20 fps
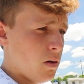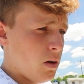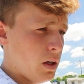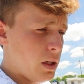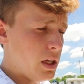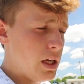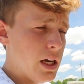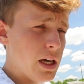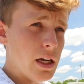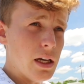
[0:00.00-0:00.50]

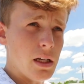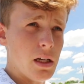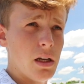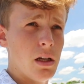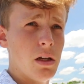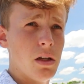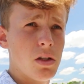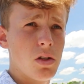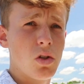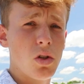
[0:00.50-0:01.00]
yeah,
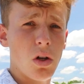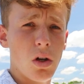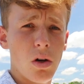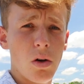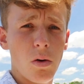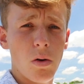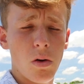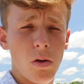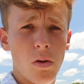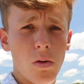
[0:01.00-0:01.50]

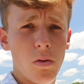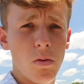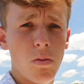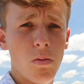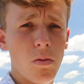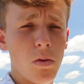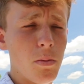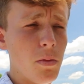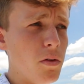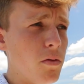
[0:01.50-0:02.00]
so
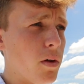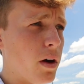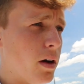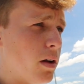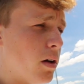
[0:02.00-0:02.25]
we'll move right